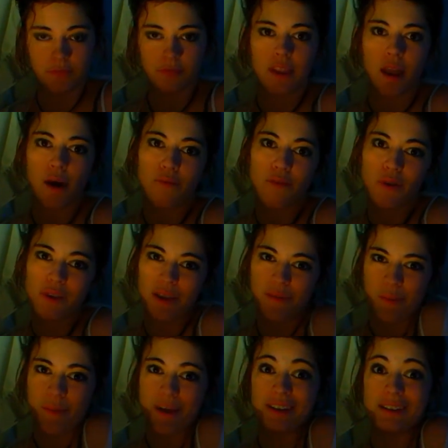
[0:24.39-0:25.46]
Now, I've only ever
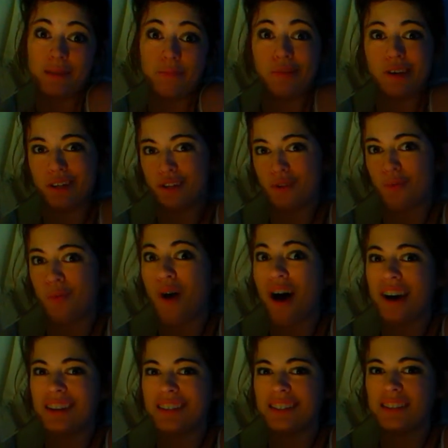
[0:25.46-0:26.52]
been to the beach
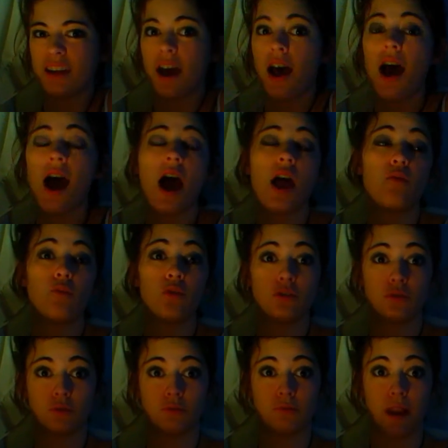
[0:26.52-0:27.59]
twice, and once
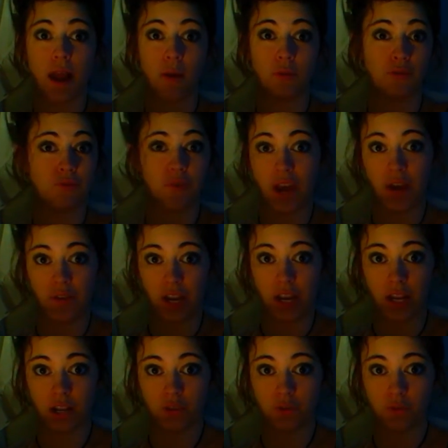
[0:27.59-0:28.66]
was when I was very
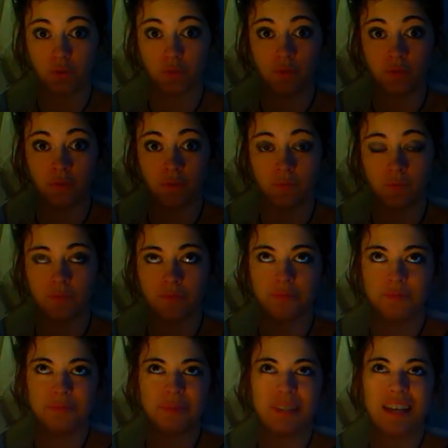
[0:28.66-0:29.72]
little
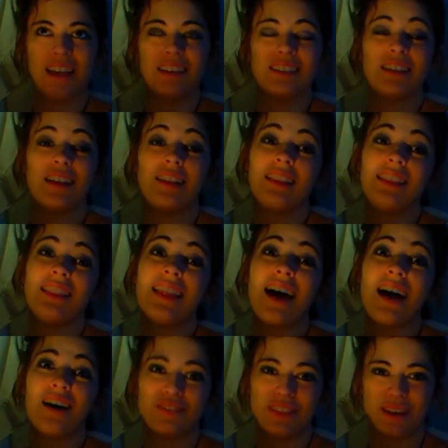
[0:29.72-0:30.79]
but I still
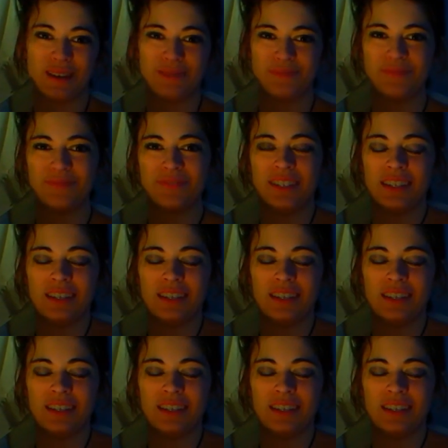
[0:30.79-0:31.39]
love them.